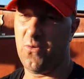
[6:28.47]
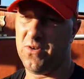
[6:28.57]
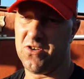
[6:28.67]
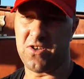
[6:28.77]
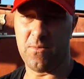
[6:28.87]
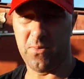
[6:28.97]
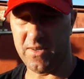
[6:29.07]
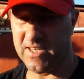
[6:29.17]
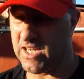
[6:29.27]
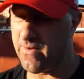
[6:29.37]
which is
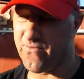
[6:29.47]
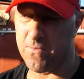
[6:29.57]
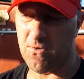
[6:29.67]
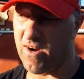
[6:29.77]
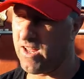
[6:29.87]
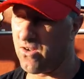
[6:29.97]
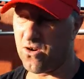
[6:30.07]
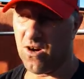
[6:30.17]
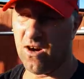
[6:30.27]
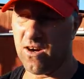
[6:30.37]
completely different from a regular
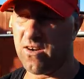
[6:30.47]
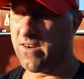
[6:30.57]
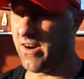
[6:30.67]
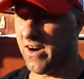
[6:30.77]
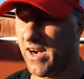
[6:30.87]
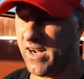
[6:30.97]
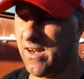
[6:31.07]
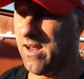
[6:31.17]
car, all right?